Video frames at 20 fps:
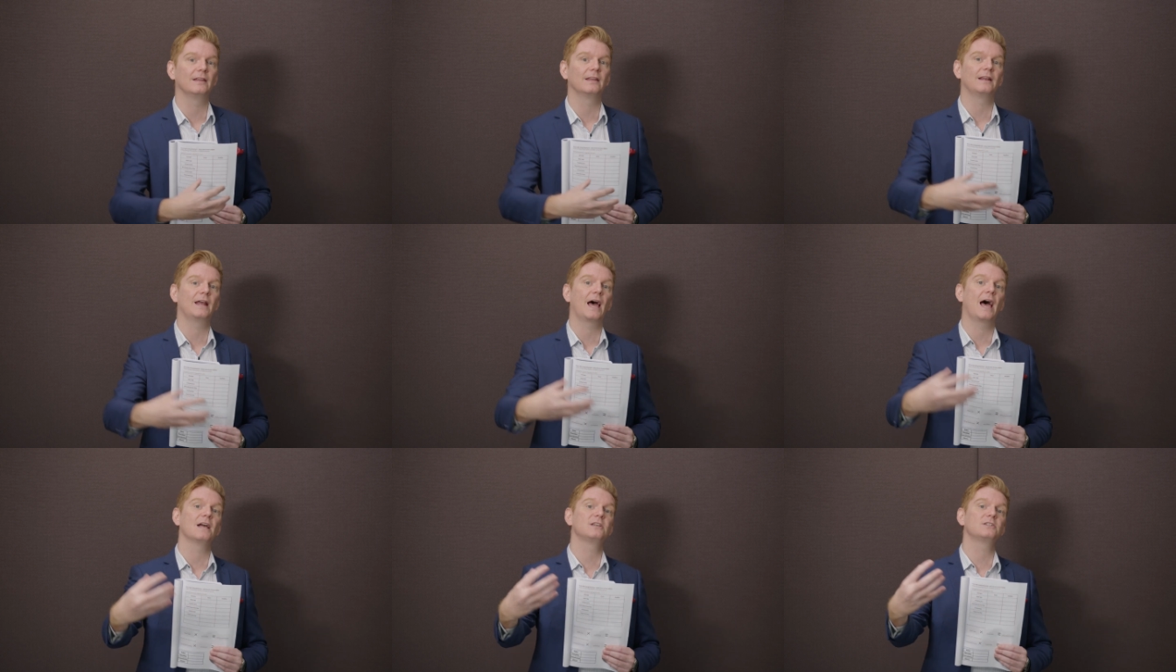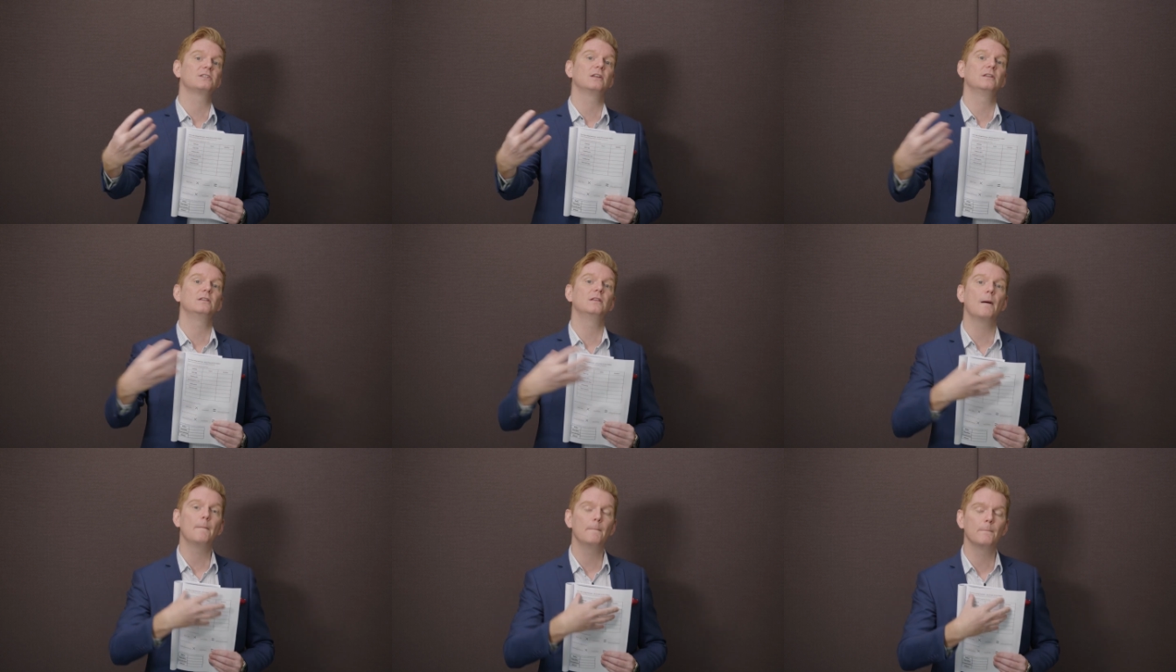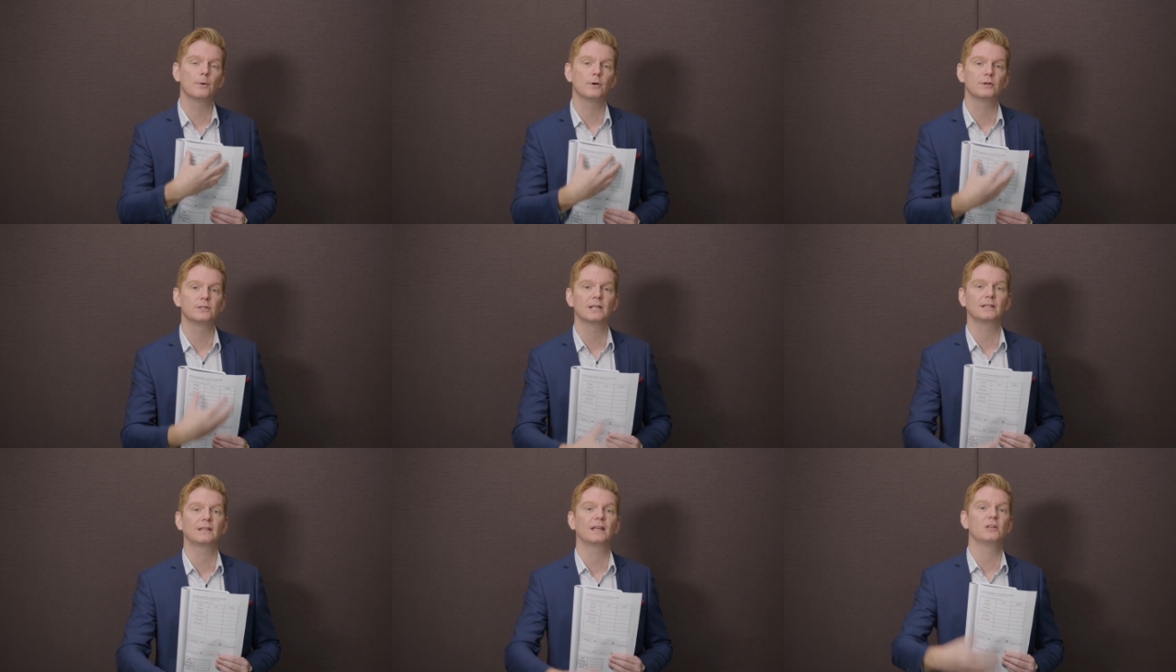that has the
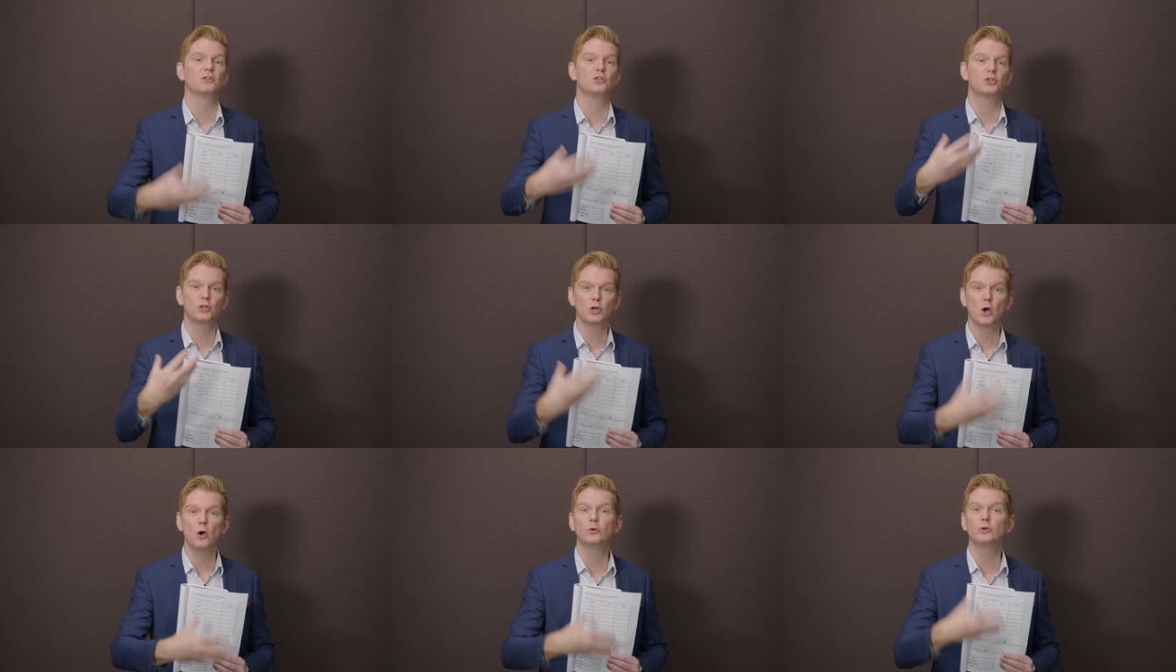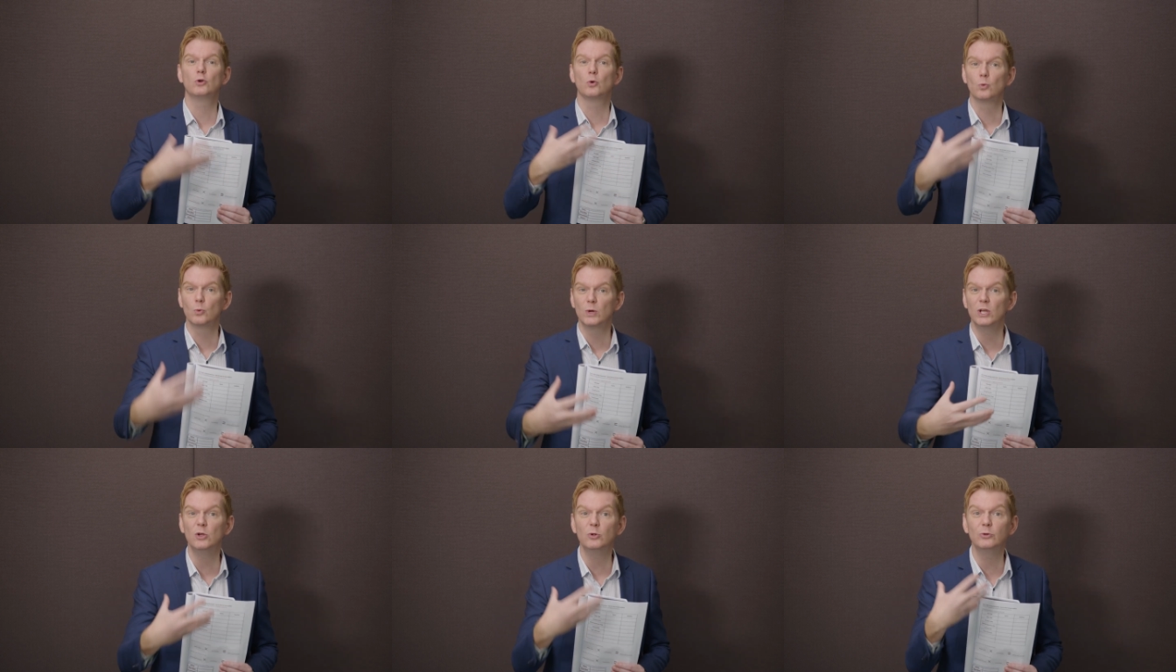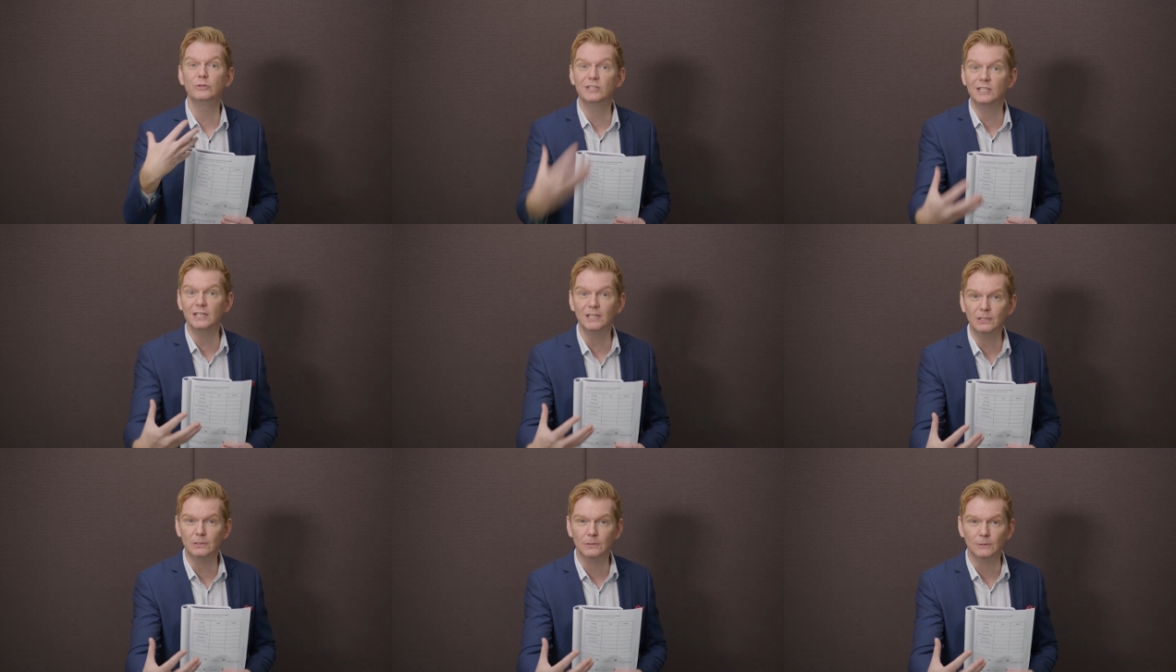numbers, that can show the real
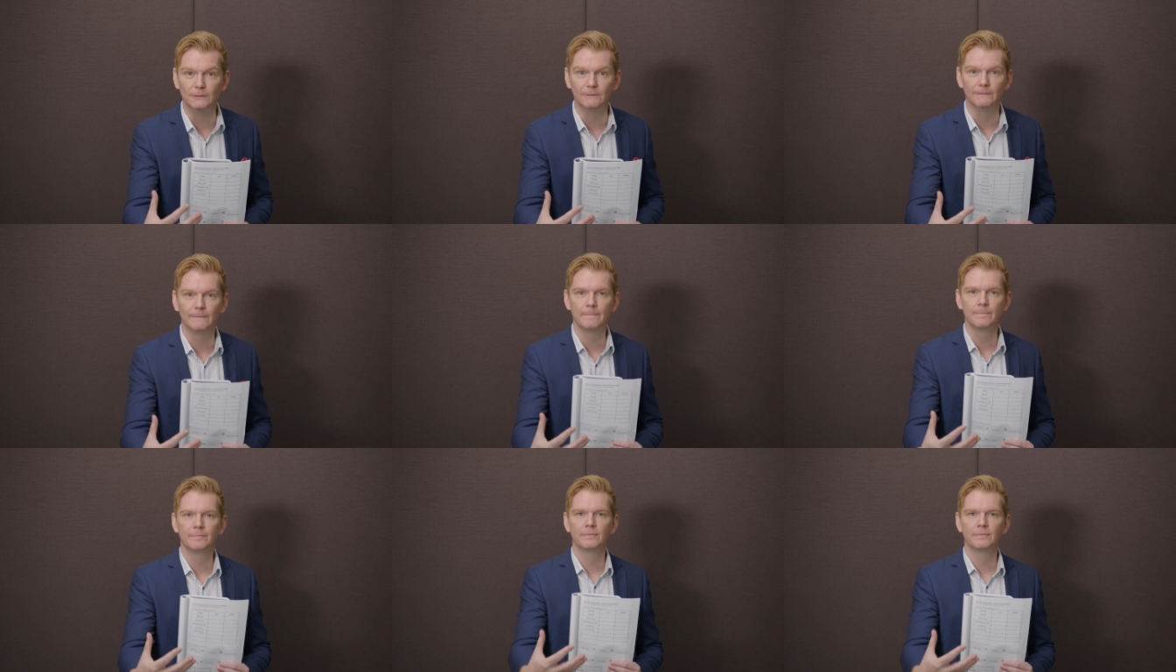deal